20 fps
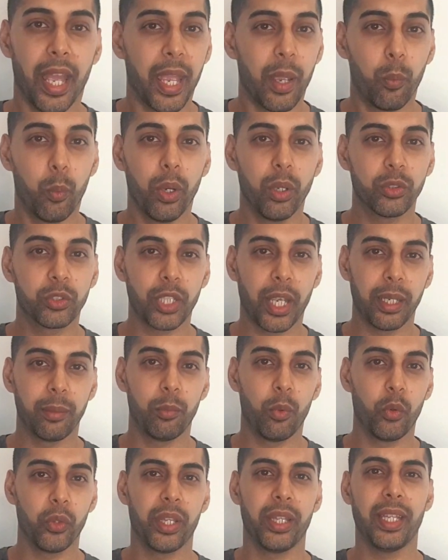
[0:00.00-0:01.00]
It will take
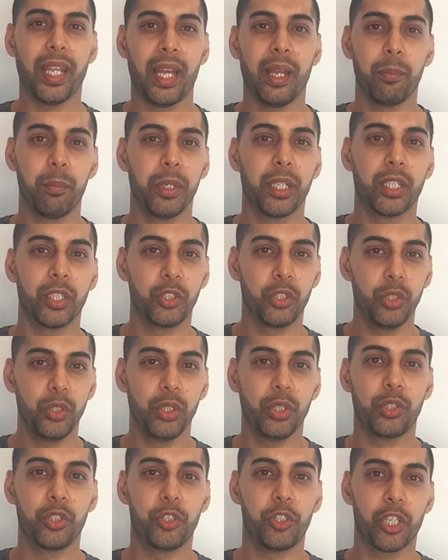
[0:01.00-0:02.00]
more than that because you
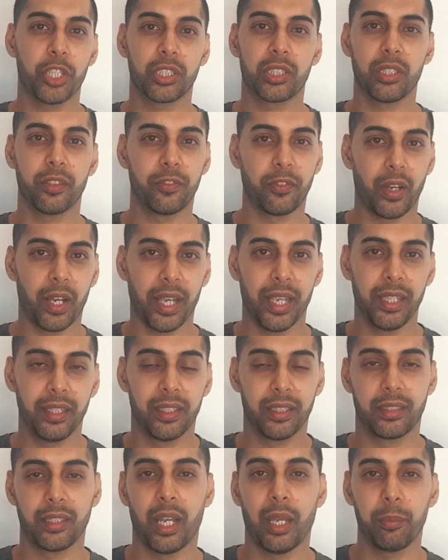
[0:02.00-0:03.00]
need to justify
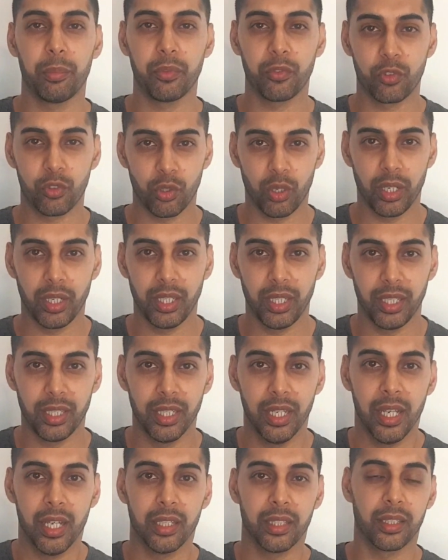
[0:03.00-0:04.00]
the type of training,
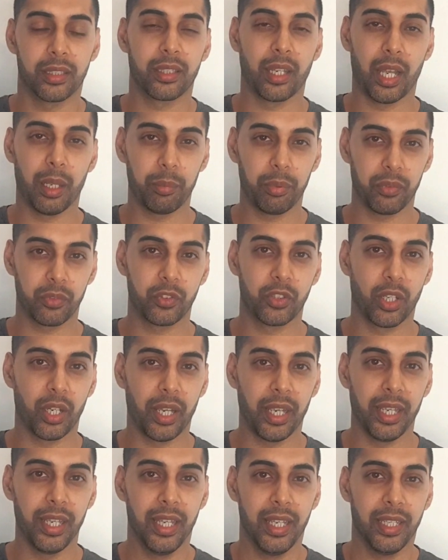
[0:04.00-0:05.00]
the type of
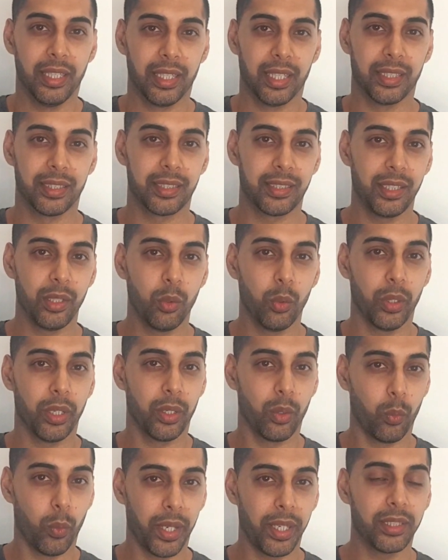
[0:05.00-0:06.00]
diet, and still in
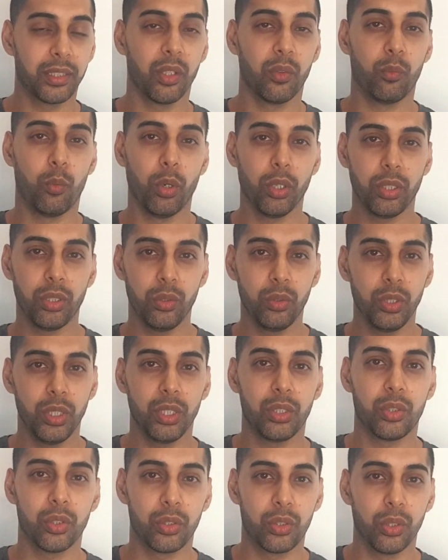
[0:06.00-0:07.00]
the ways of what you
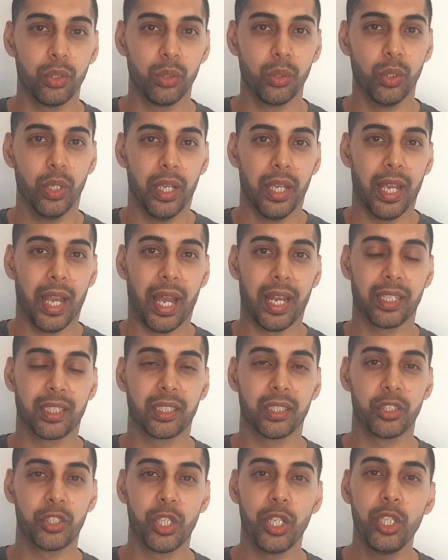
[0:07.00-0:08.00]
need to do and
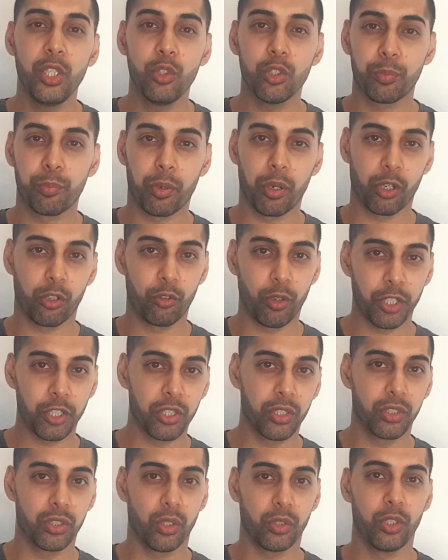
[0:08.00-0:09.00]
continuous
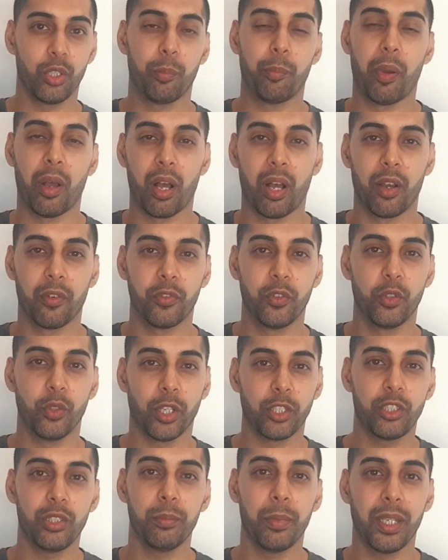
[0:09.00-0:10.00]
progressions on your path to
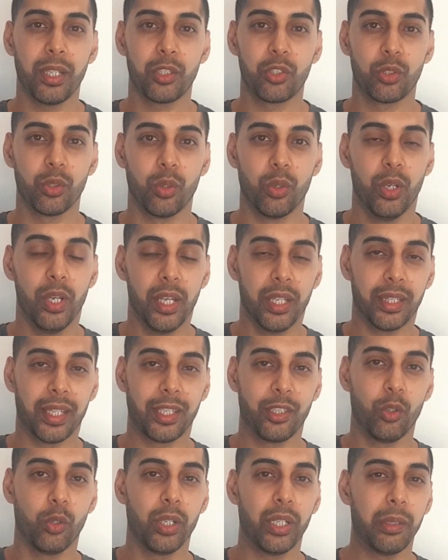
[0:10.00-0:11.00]
actually make sure
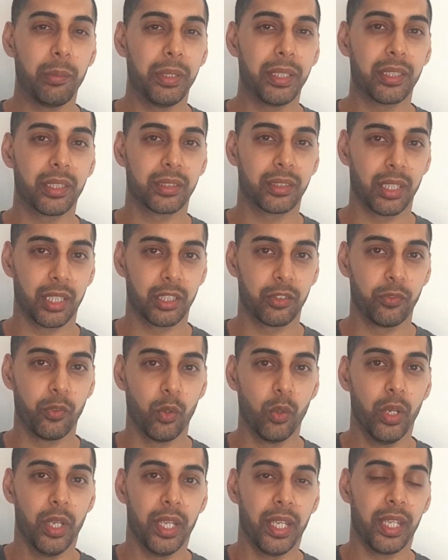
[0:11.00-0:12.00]
that you're going to be
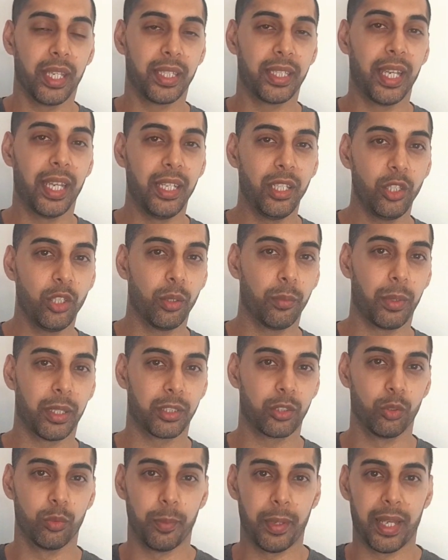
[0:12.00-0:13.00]
successful in gaining your
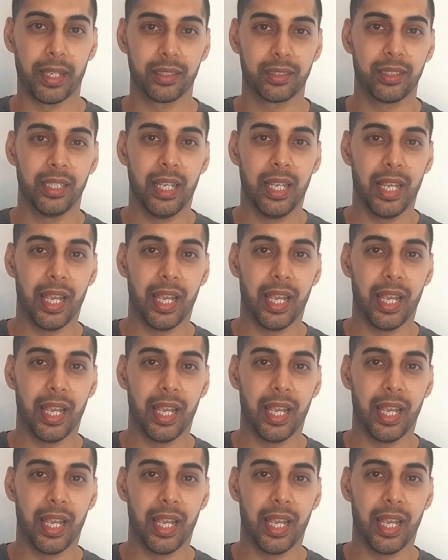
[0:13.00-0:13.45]
muscle mass